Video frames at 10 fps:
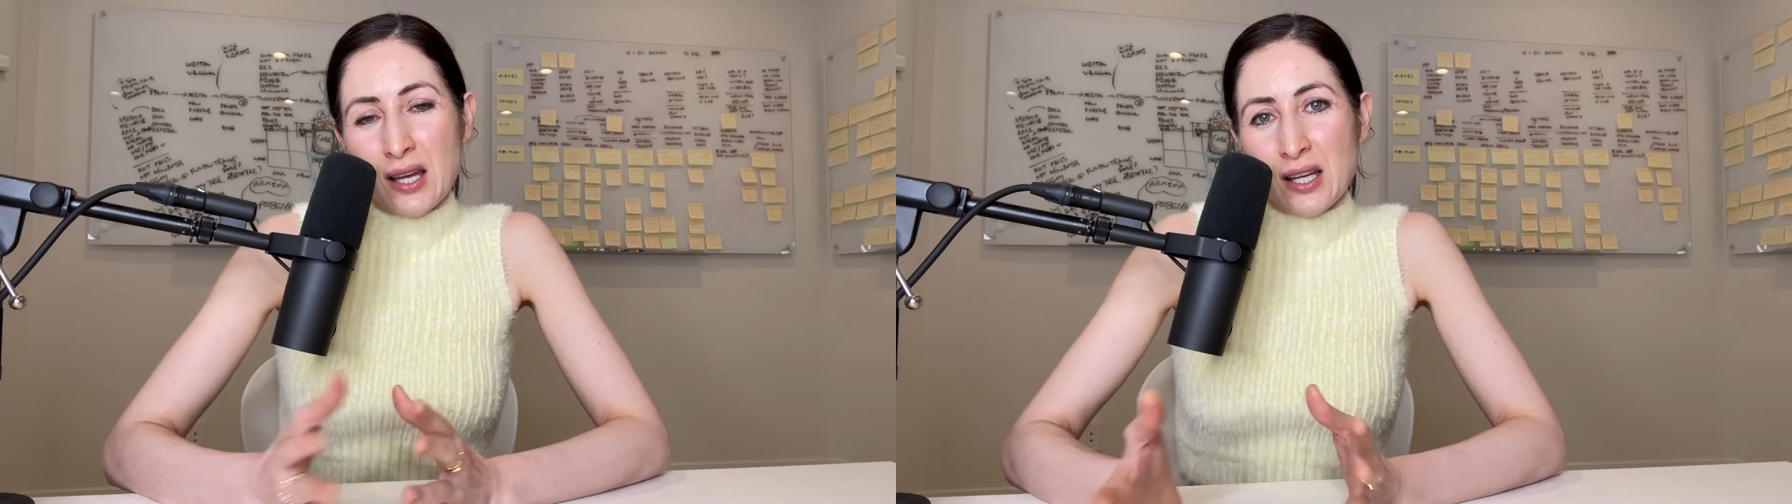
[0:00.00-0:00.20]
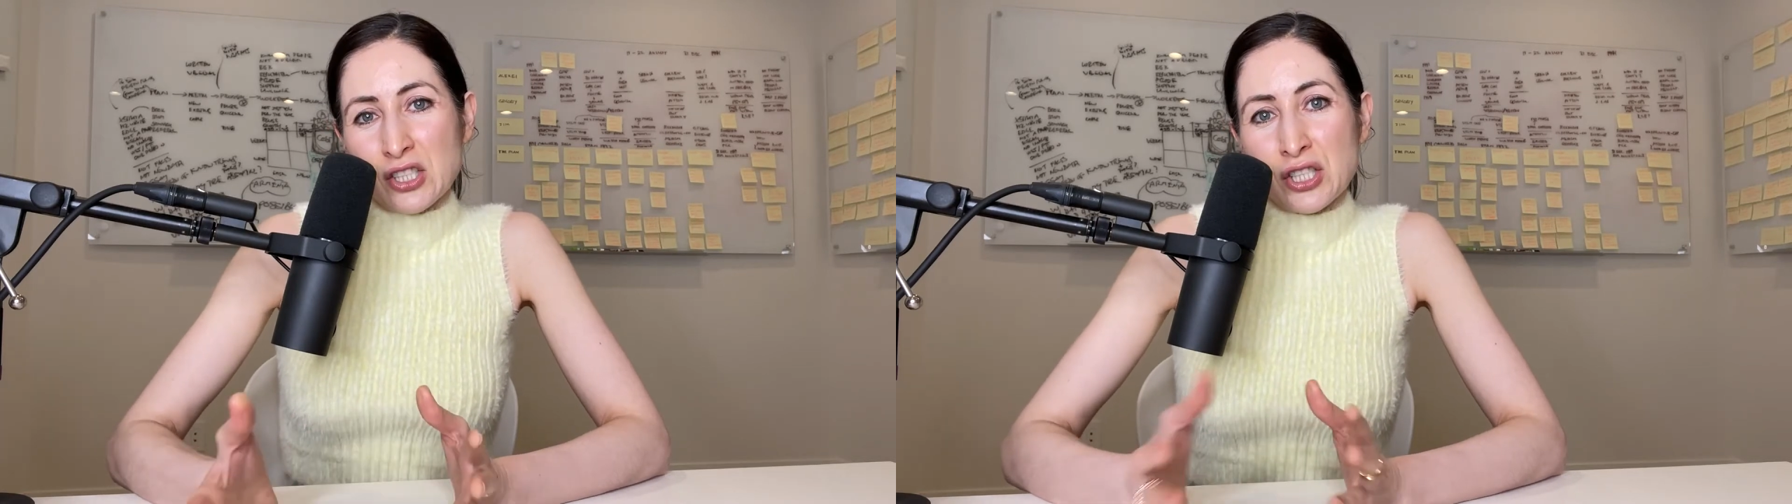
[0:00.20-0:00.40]

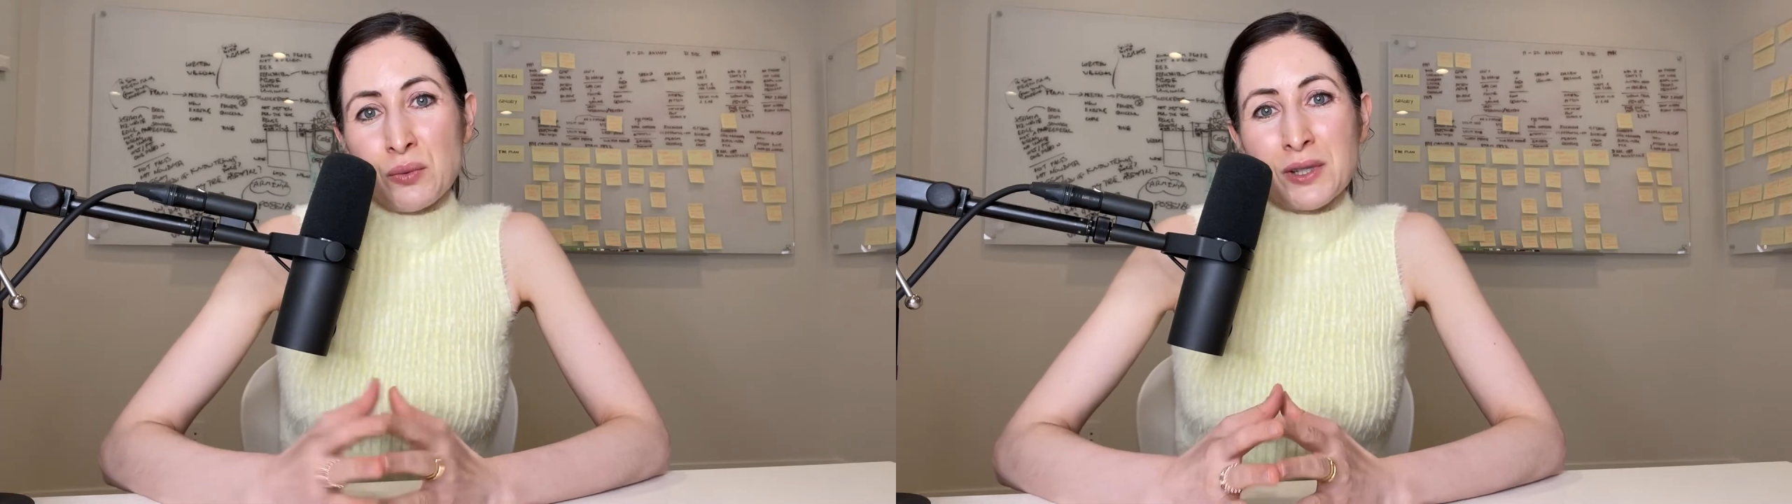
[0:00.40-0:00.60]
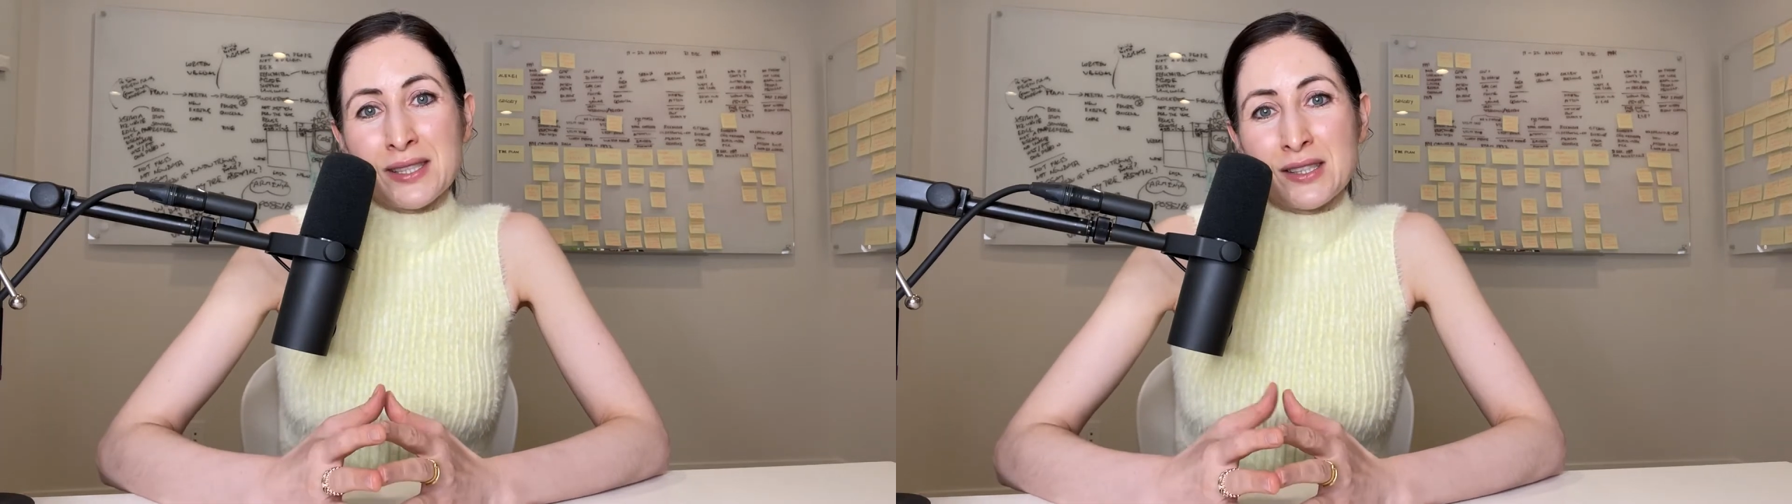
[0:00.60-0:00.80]
she
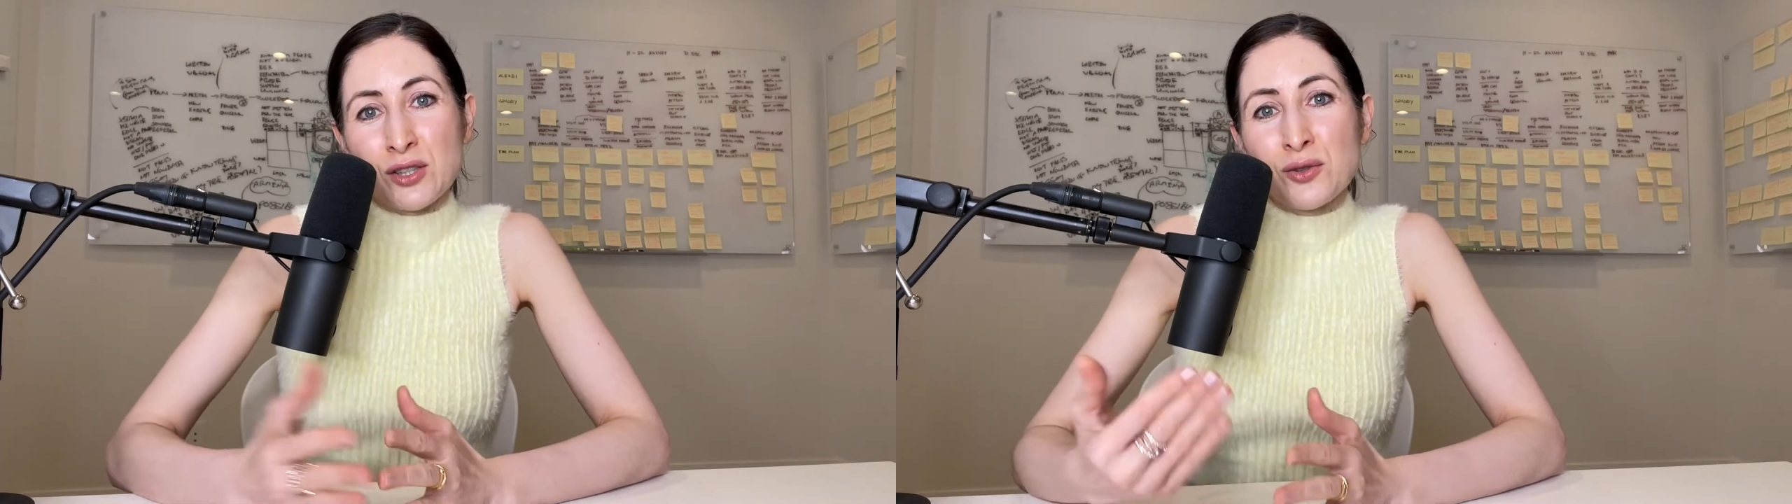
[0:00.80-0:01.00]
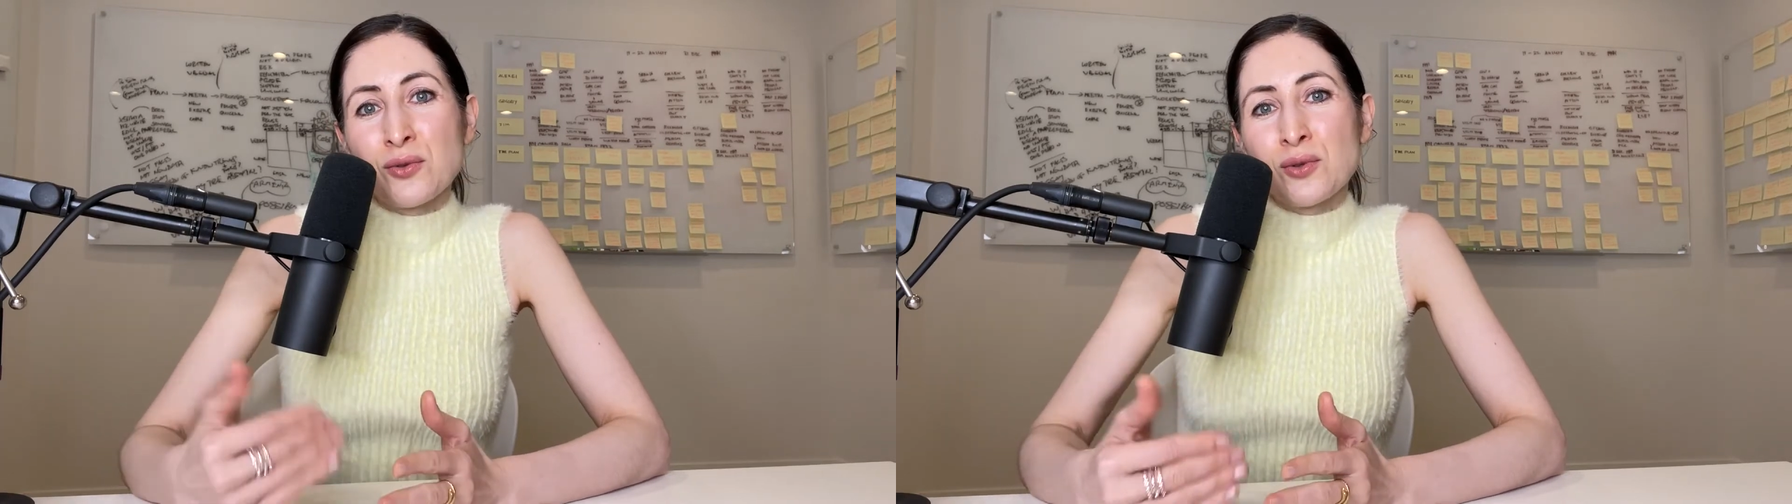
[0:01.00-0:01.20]
was
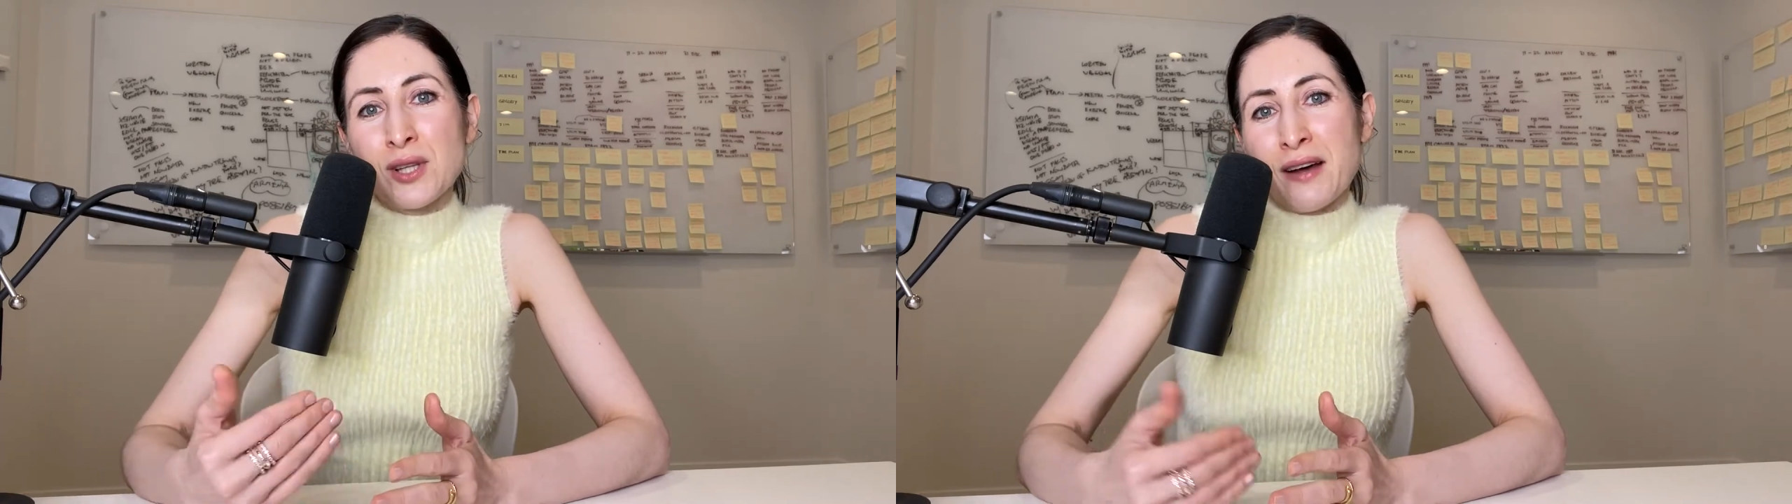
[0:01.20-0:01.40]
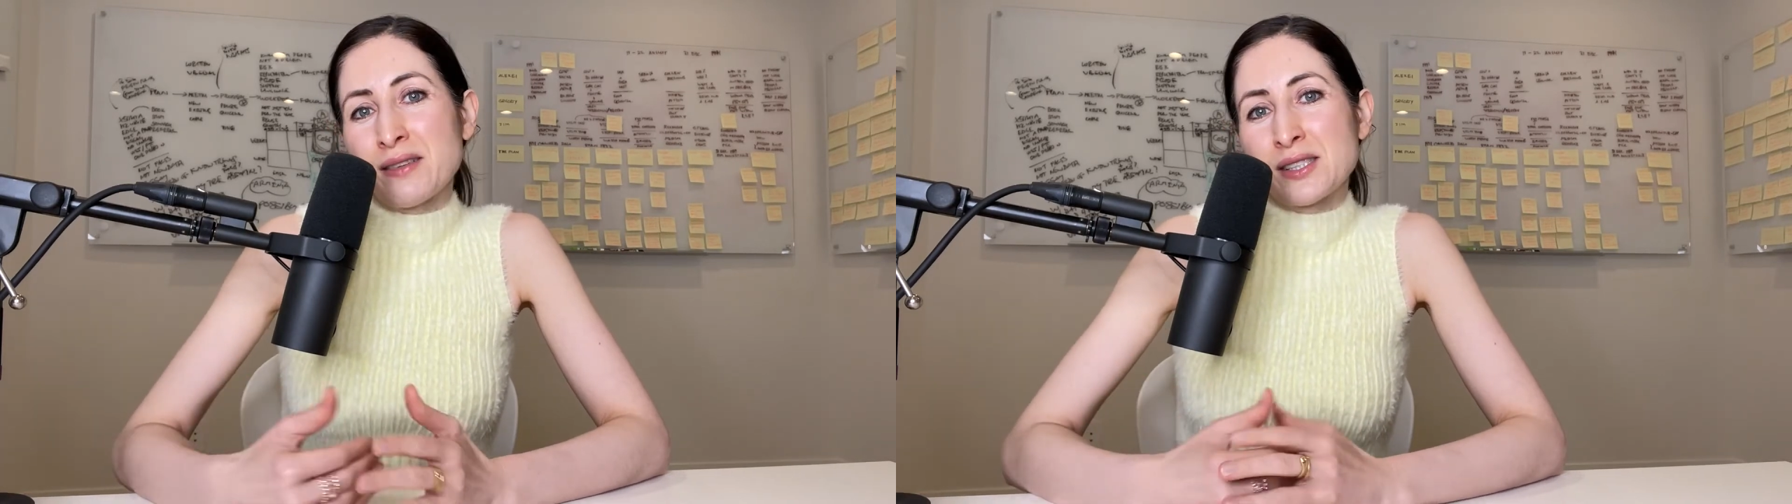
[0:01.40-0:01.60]
2
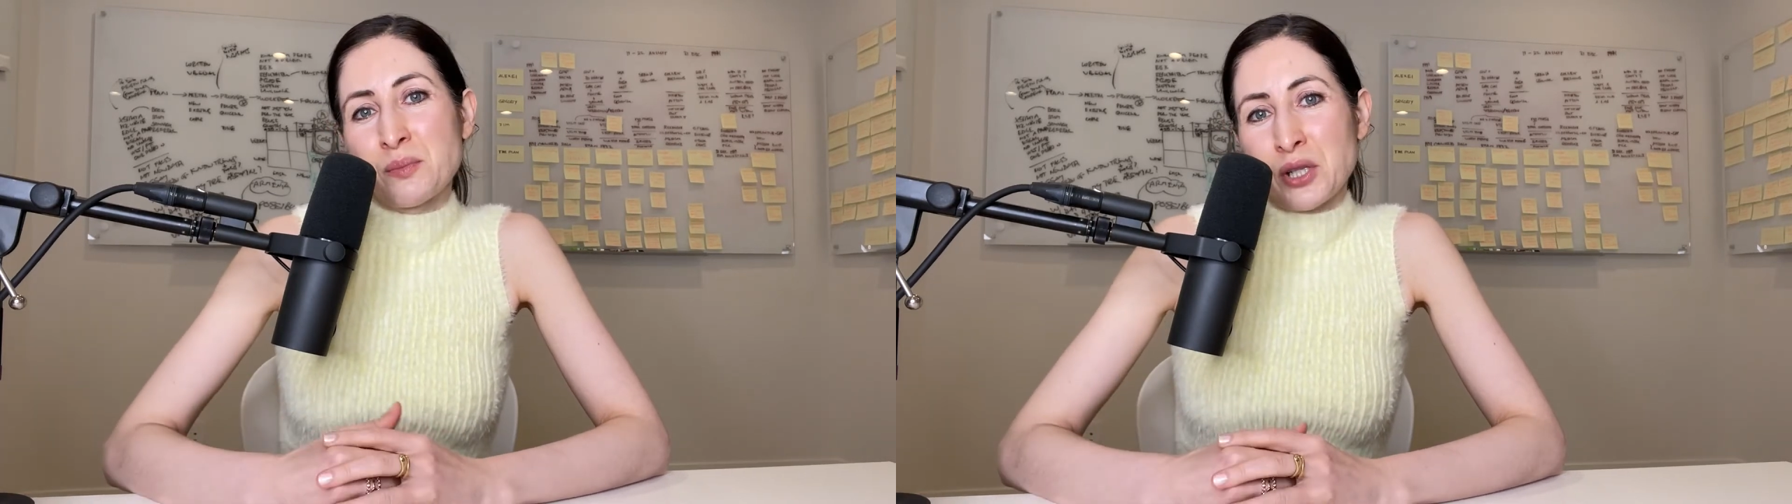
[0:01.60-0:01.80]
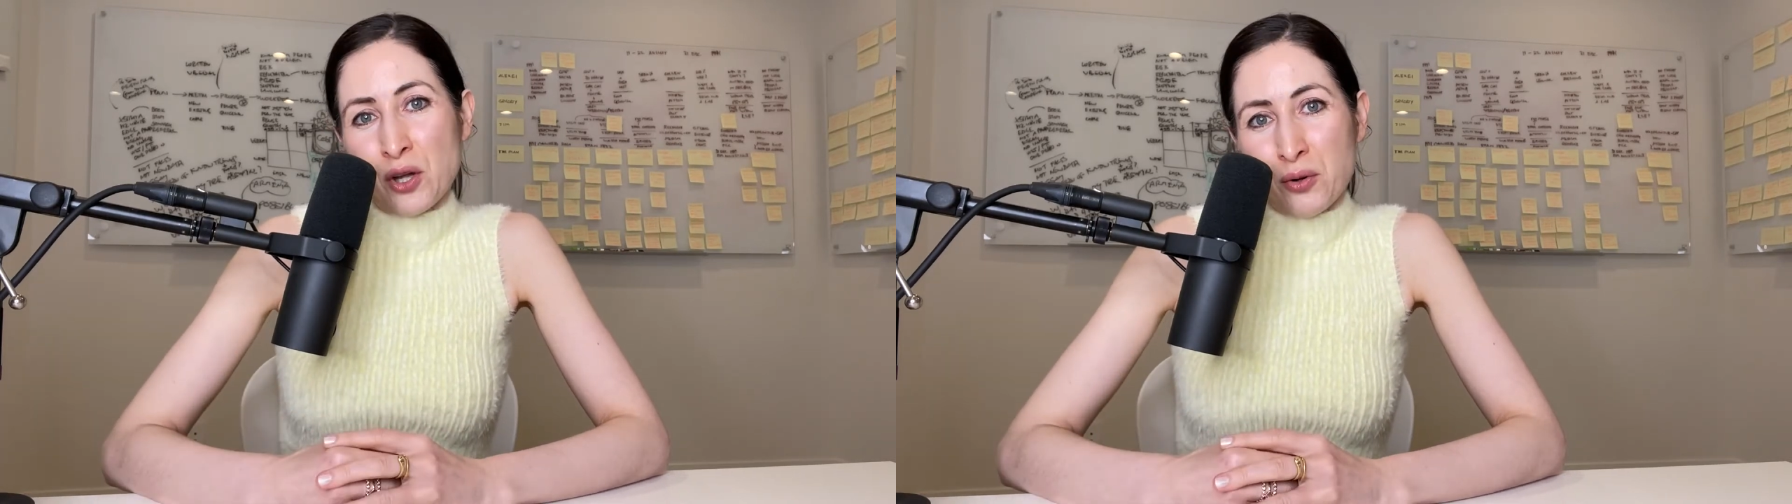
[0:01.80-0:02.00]
levels
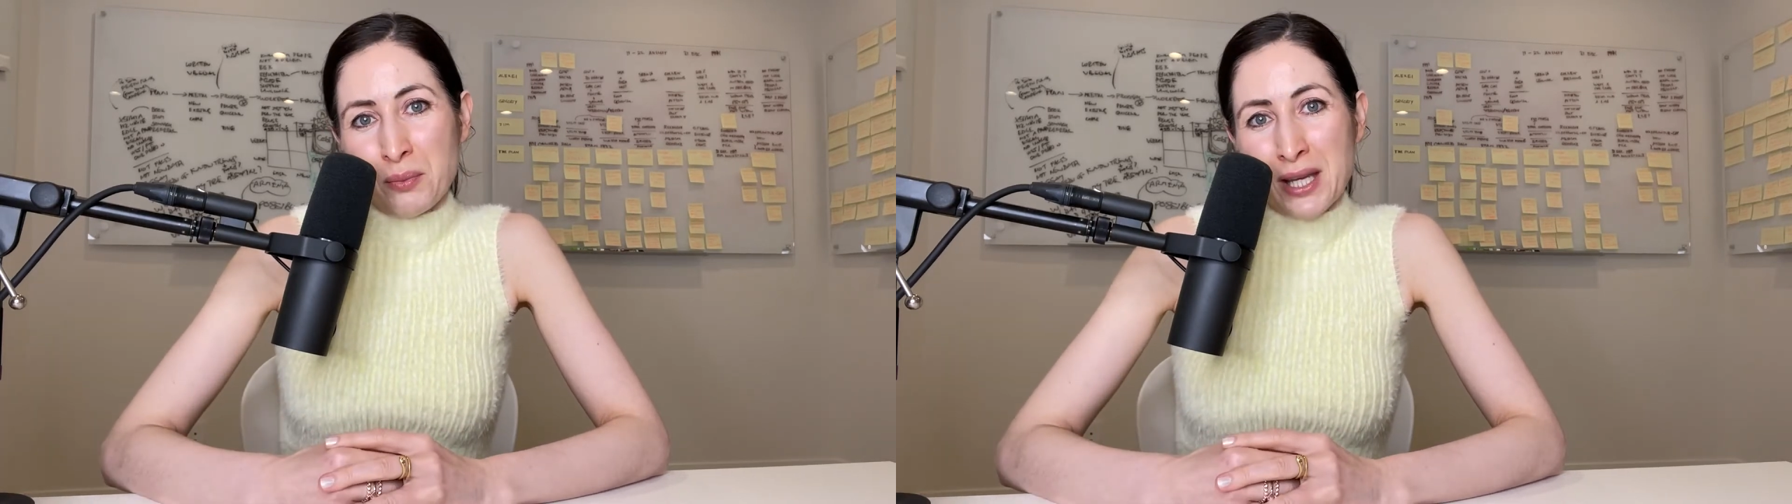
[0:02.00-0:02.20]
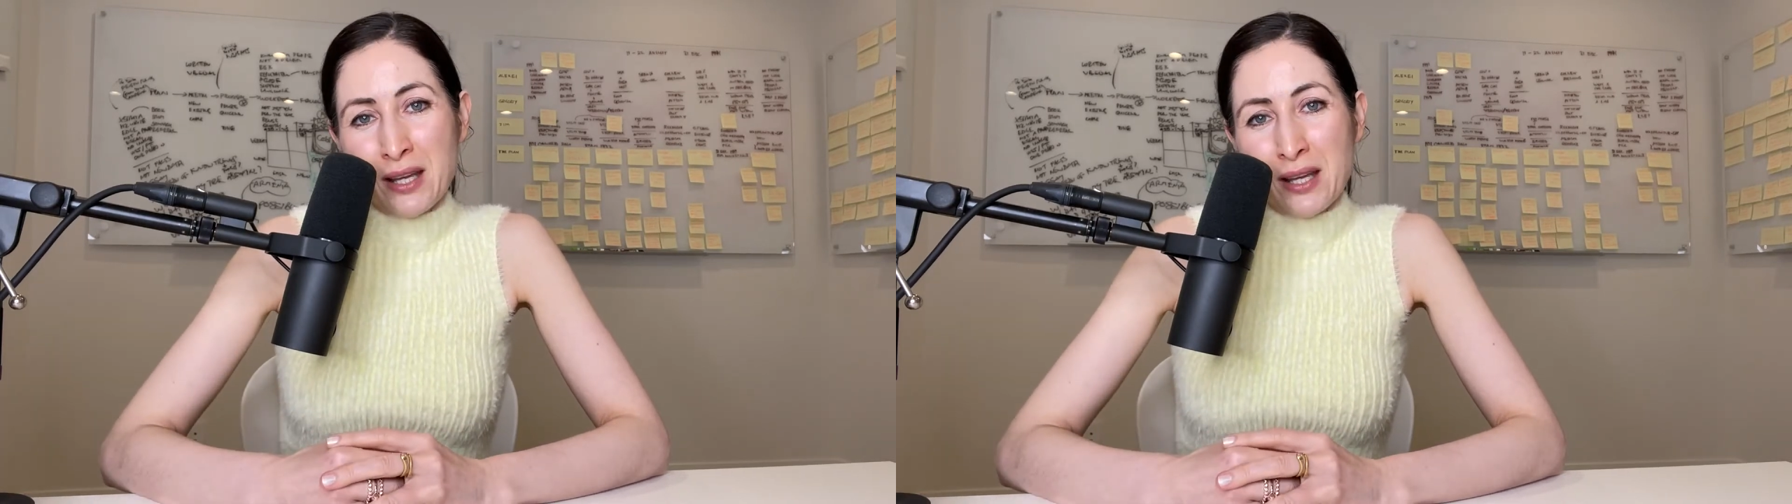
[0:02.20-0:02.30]
below me,